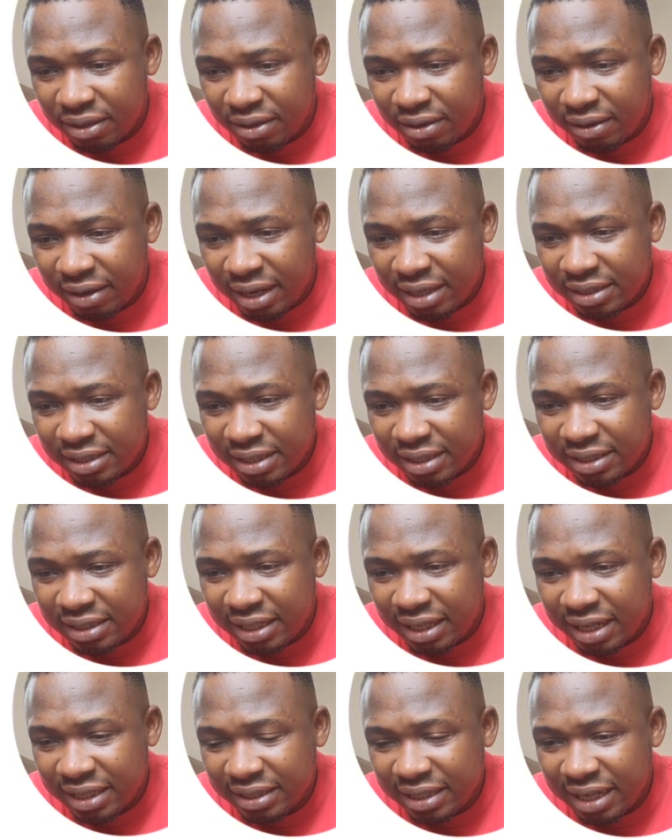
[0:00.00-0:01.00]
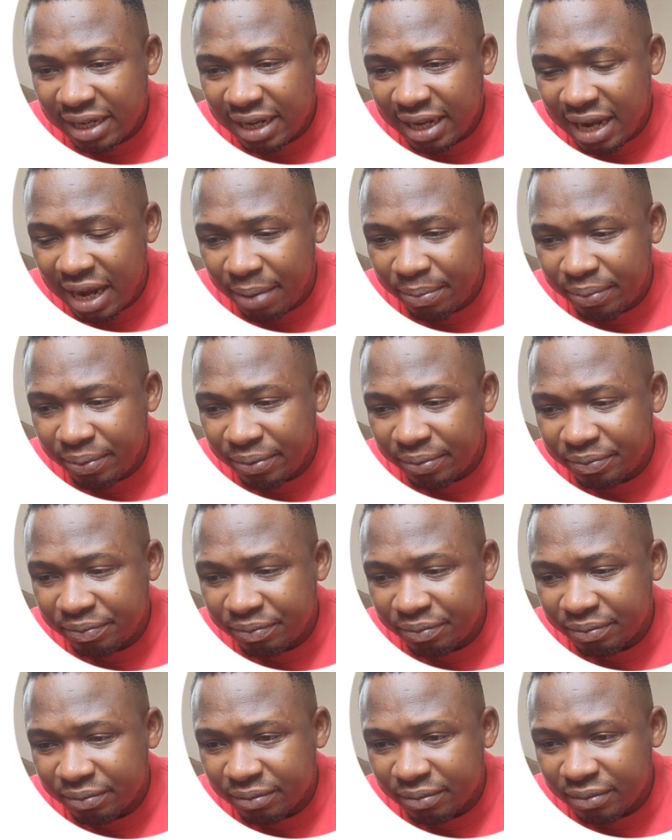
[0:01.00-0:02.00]
All right, it created a gap.
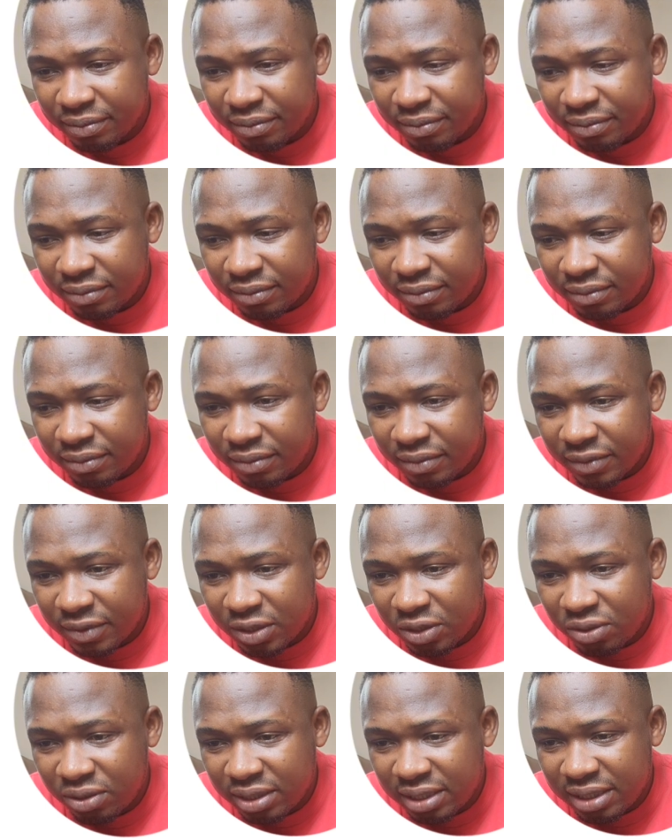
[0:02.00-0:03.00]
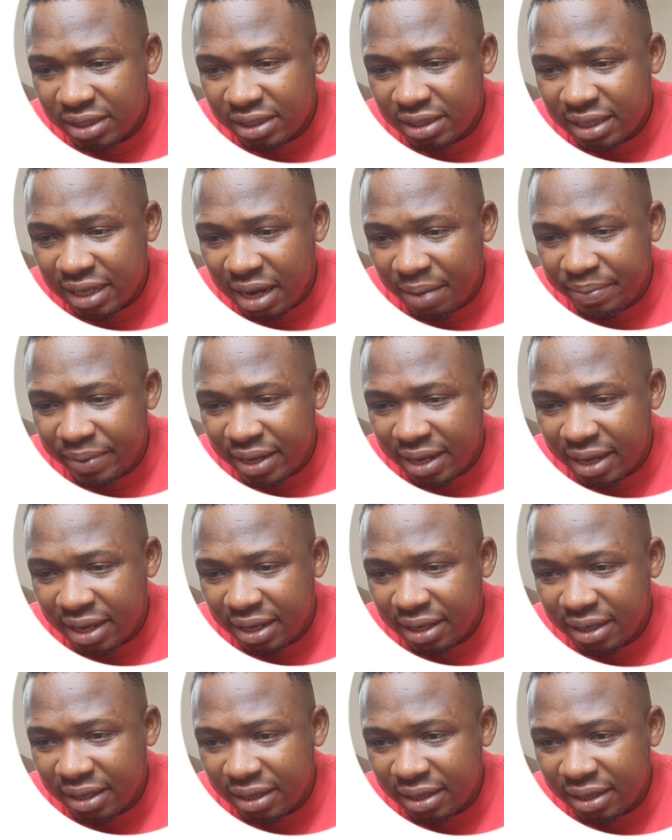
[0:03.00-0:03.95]
So this is a gap here.